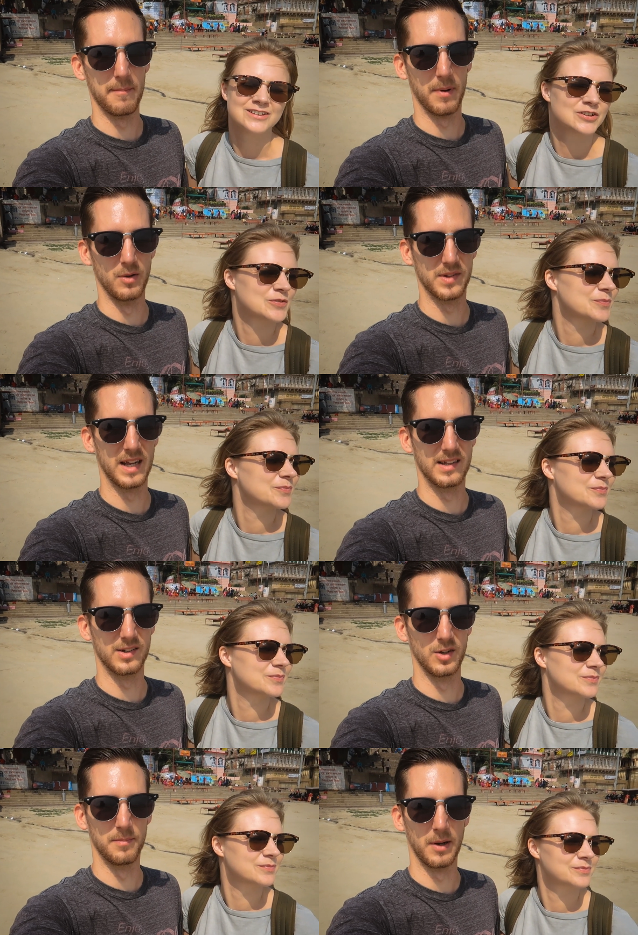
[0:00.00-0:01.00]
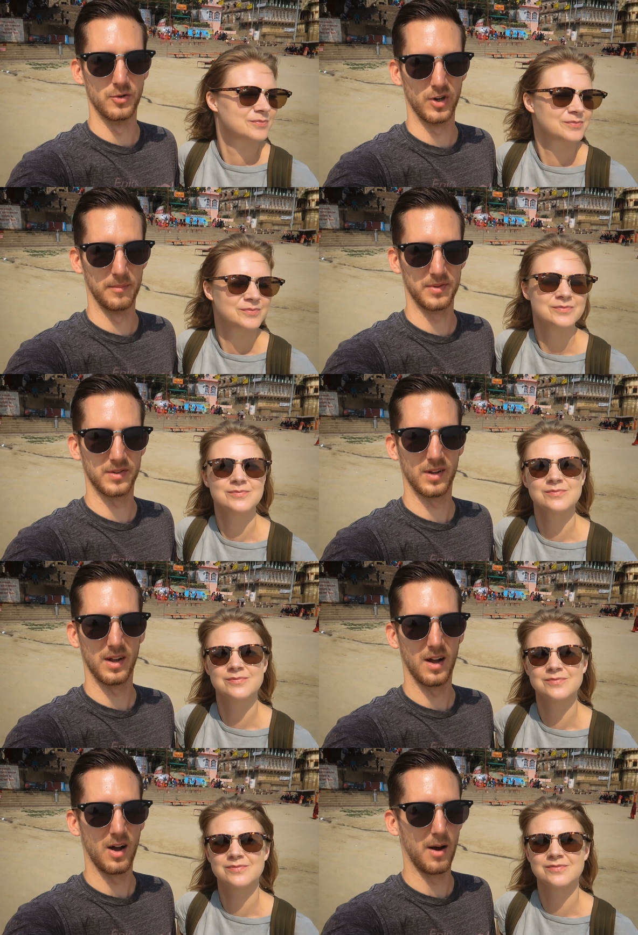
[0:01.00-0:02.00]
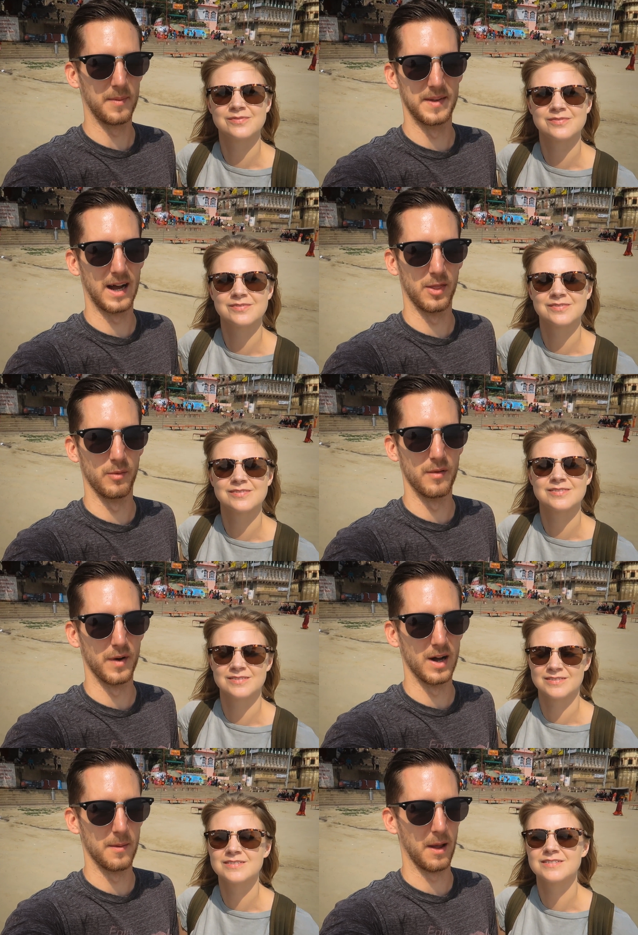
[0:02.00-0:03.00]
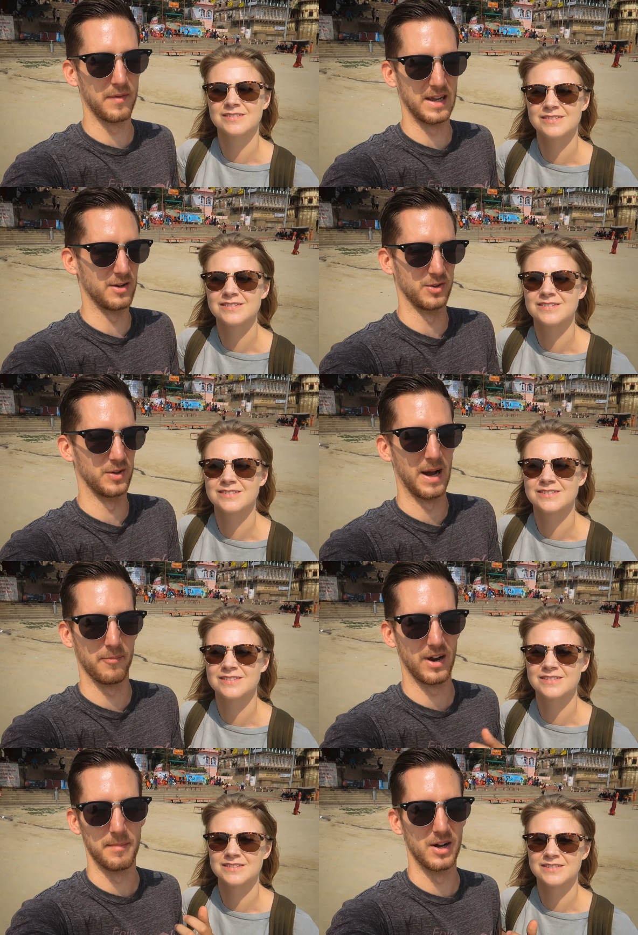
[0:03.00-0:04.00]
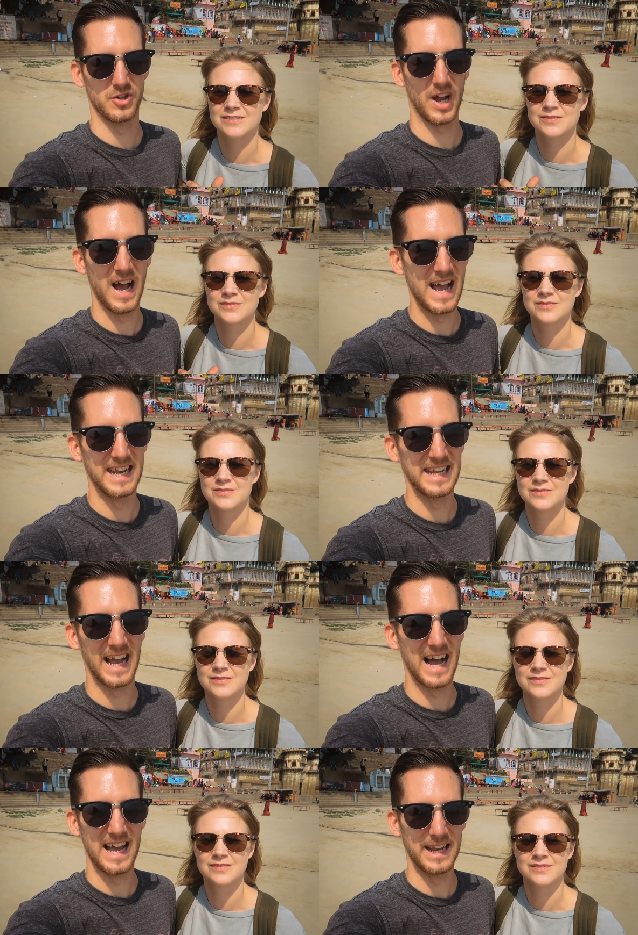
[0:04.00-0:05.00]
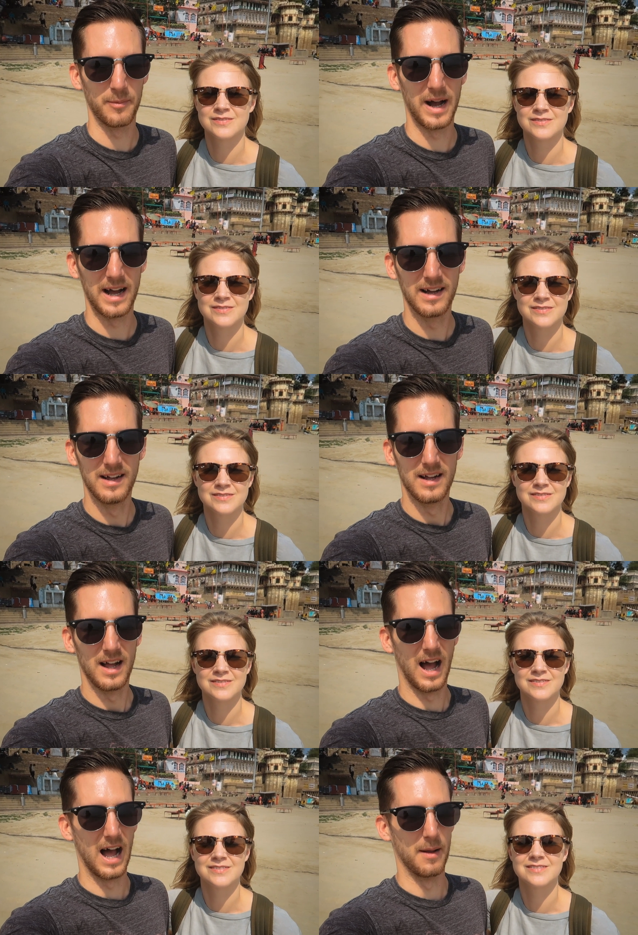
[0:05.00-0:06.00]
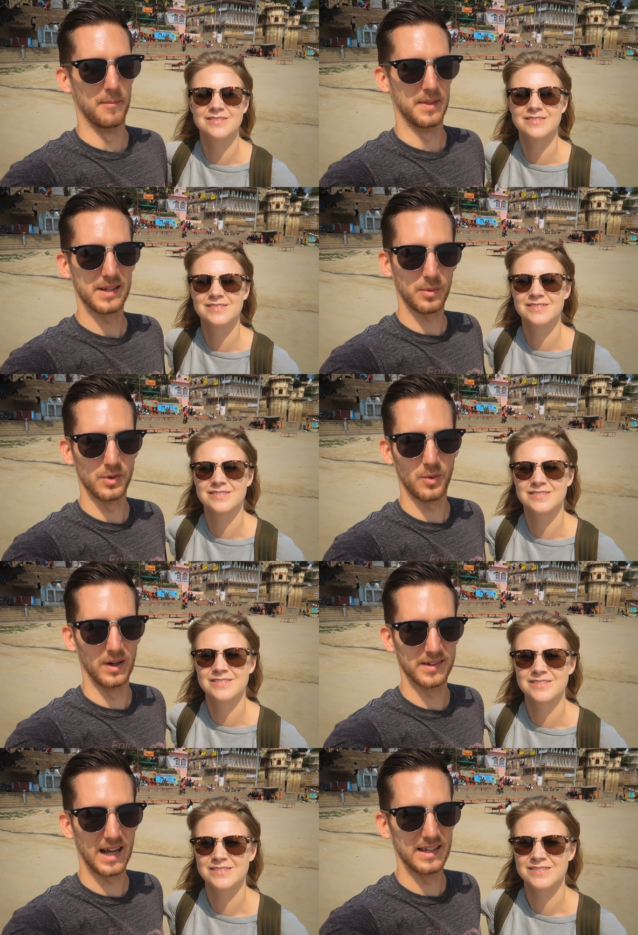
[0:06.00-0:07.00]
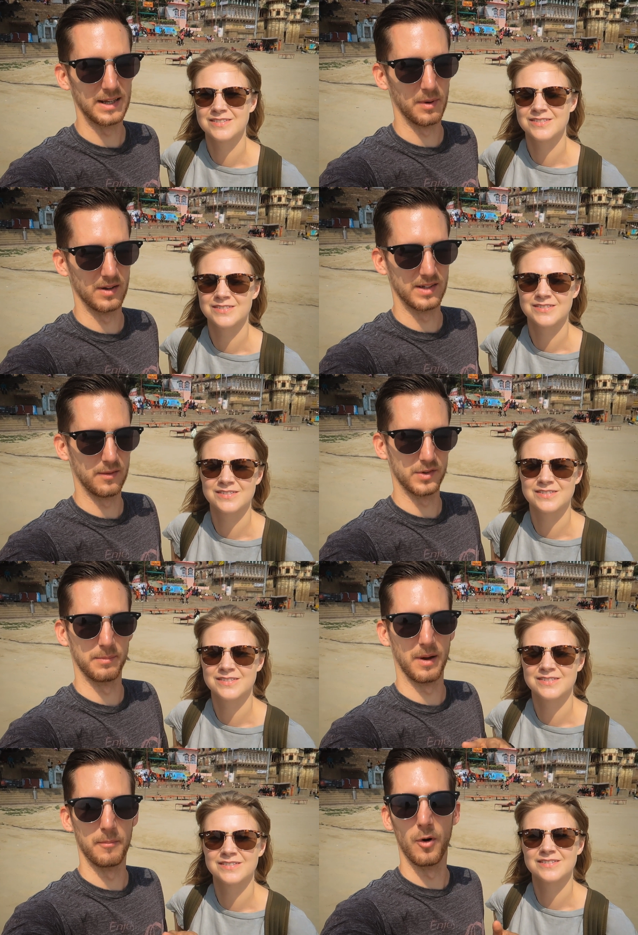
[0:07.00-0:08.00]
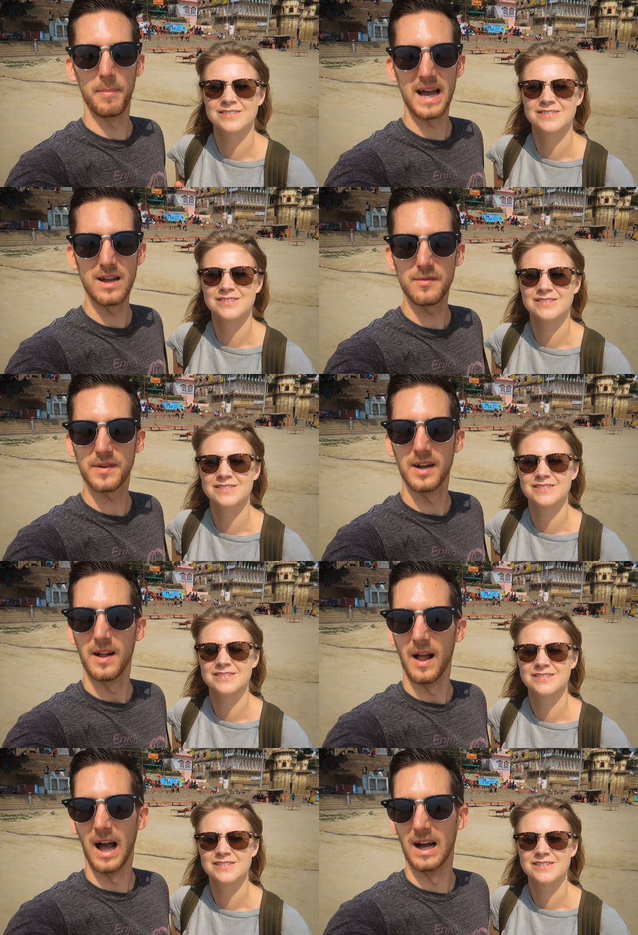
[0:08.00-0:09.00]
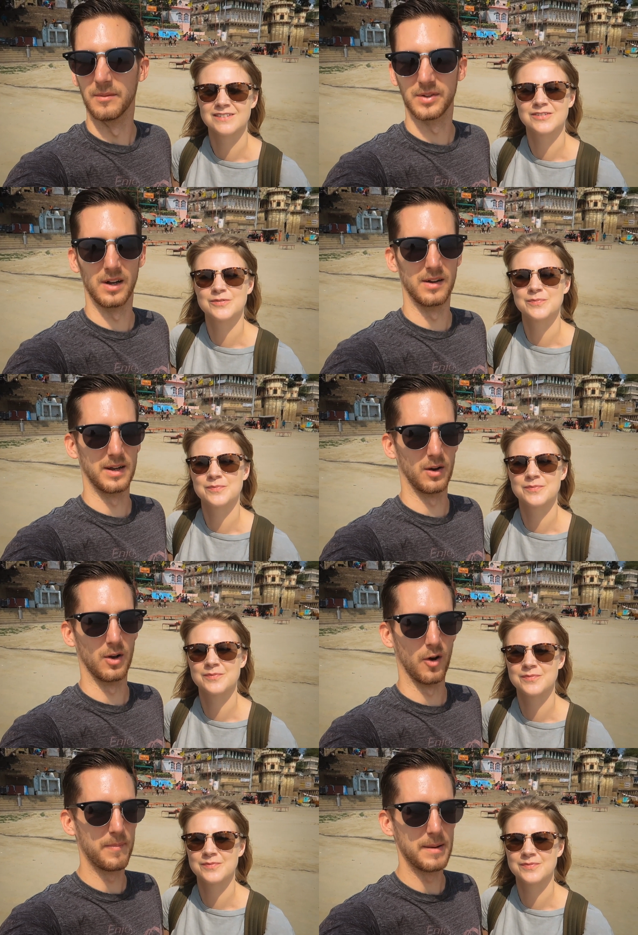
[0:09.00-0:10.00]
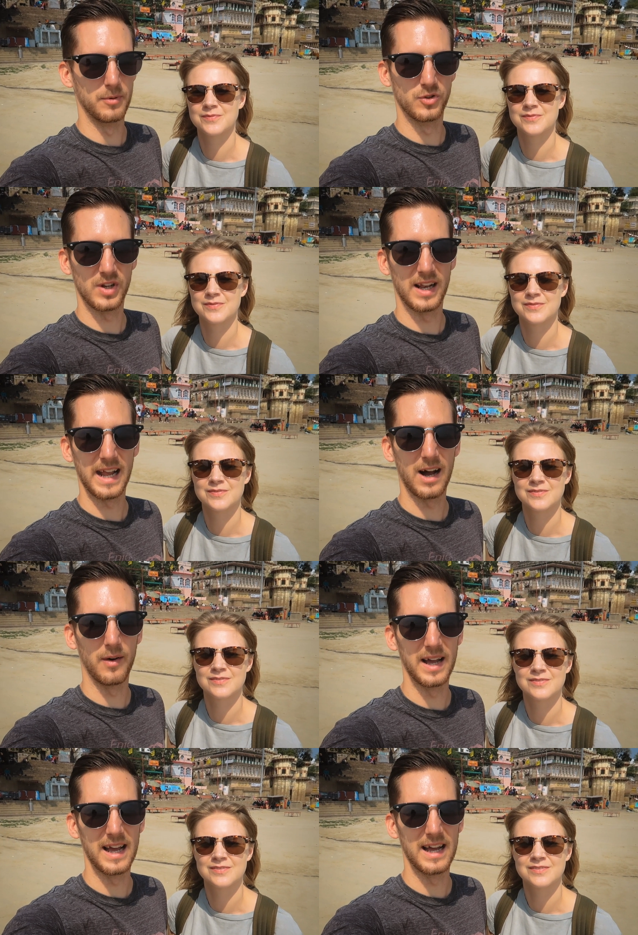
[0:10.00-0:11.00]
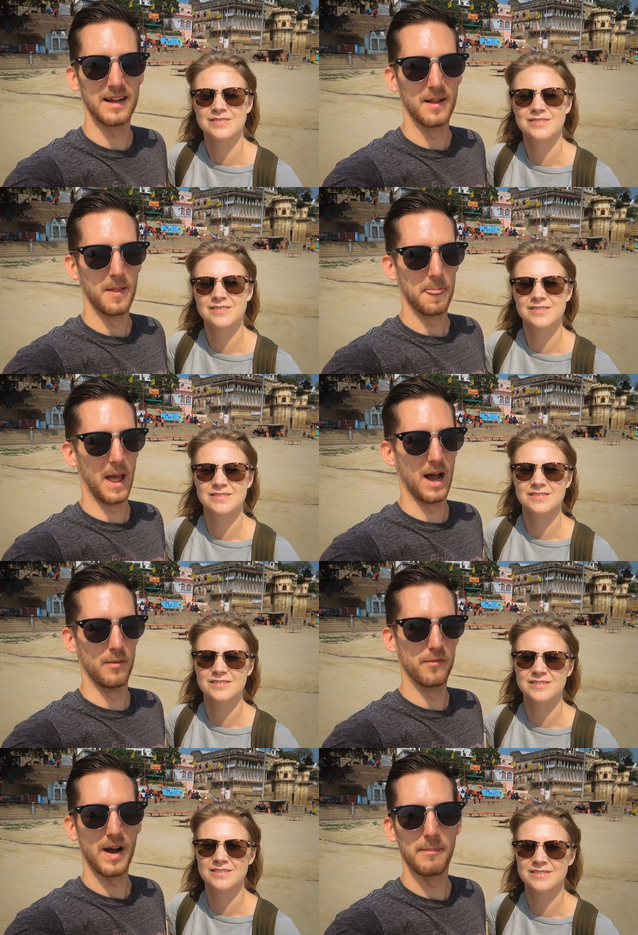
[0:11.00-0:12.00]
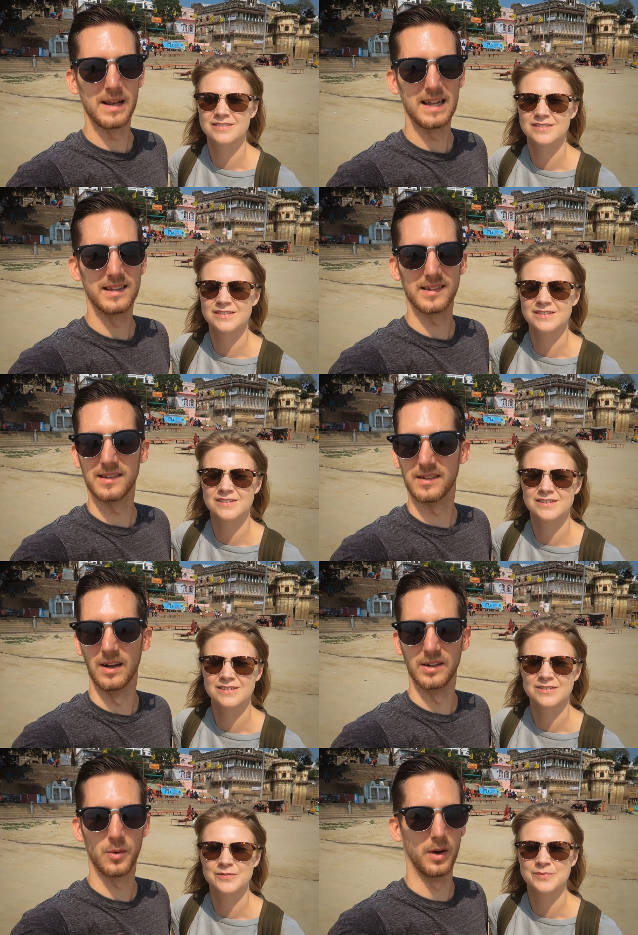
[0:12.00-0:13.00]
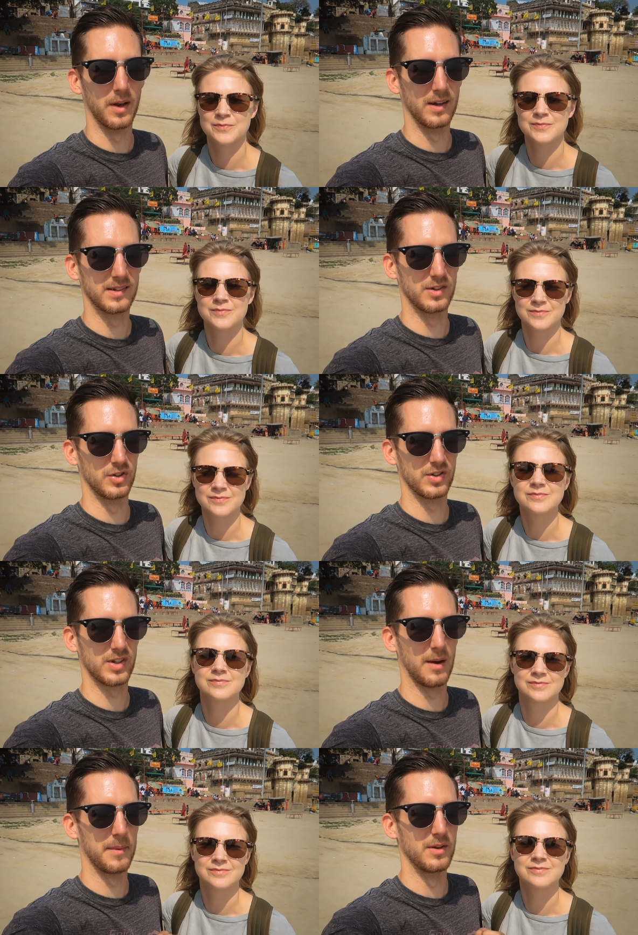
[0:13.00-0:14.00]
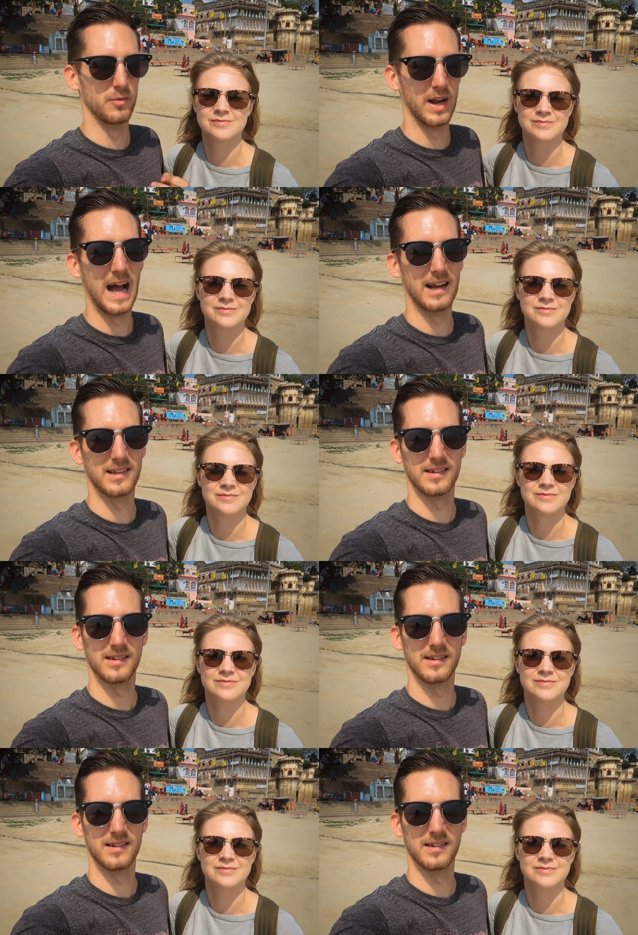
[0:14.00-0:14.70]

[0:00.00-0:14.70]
Speaker 1: can get boats here to do boat trips up and down the river. I think you can do that pretty much at any Ghat anywhere. This one's quite sandy, whereas the other's a bit more paved, so you got a lot of people chilling out here, families, so it's quite nice to just come and relax.